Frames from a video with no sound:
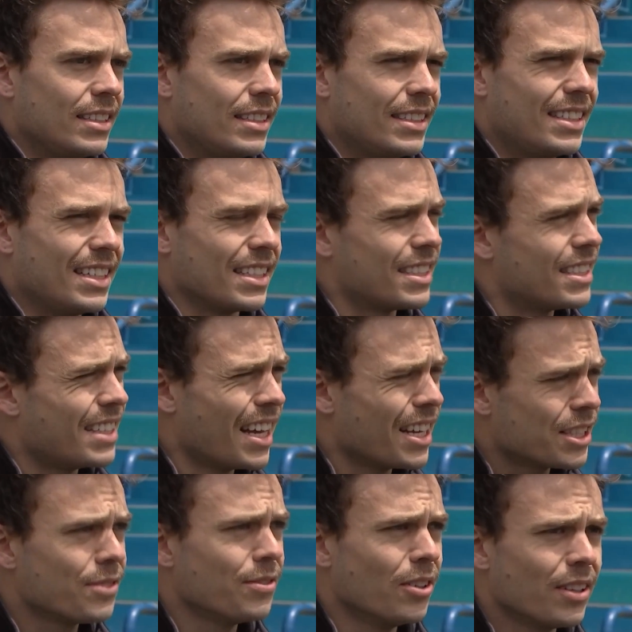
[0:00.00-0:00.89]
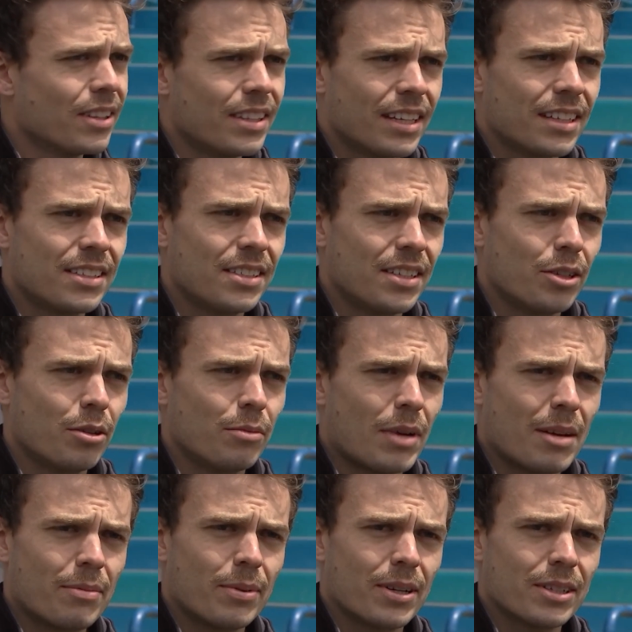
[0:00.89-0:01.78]
distasteful thing to do, in
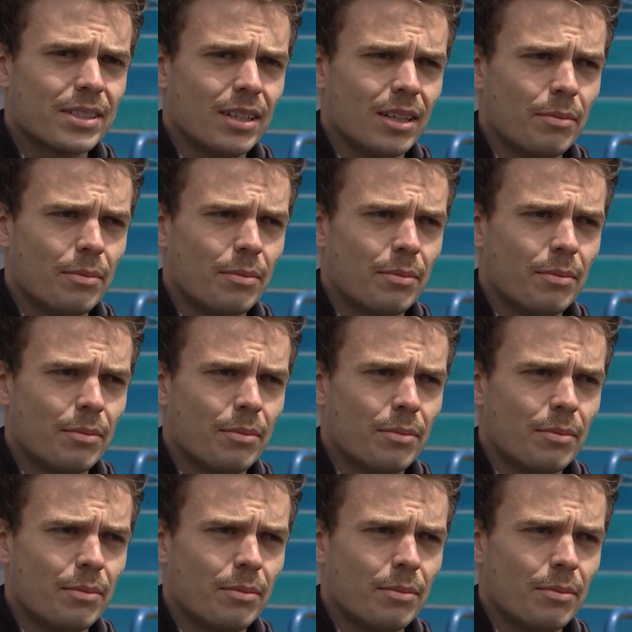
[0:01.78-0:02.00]
my personal